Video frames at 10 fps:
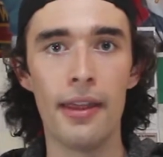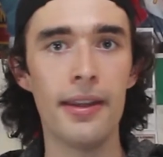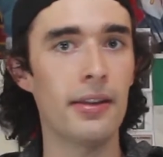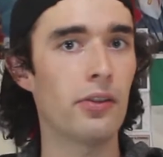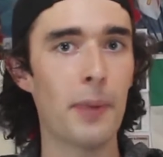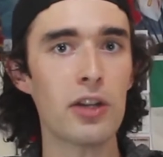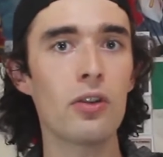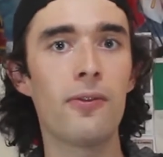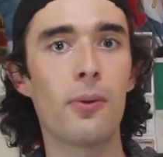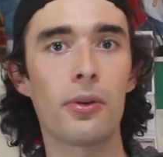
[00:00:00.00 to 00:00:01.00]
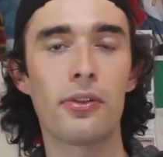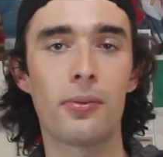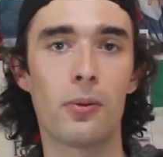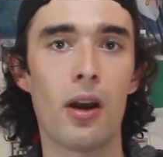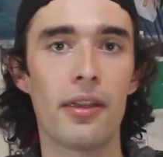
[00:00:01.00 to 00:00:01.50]
the Special
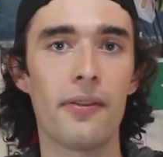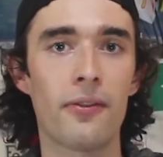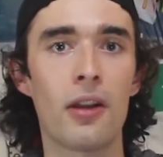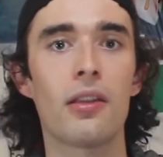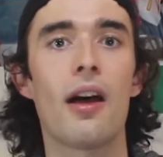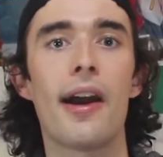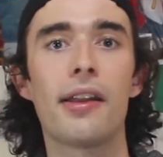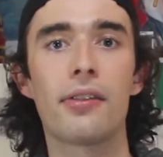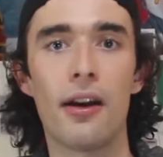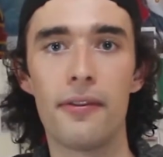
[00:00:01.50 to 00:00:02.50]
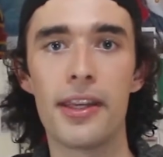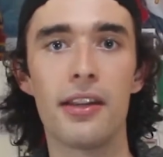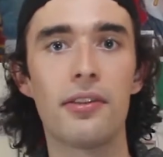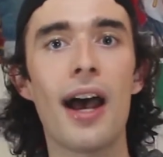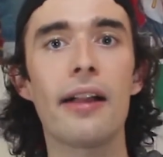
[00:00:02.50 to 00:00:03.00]
Forces were on the front lines of the
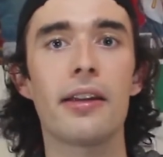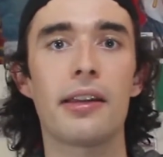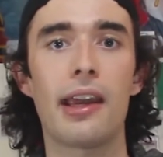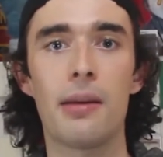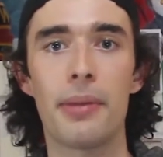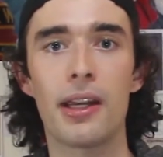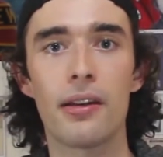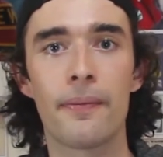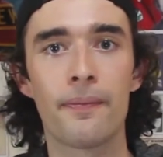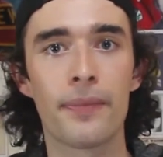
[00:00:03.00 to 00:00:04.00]
Italian campaign.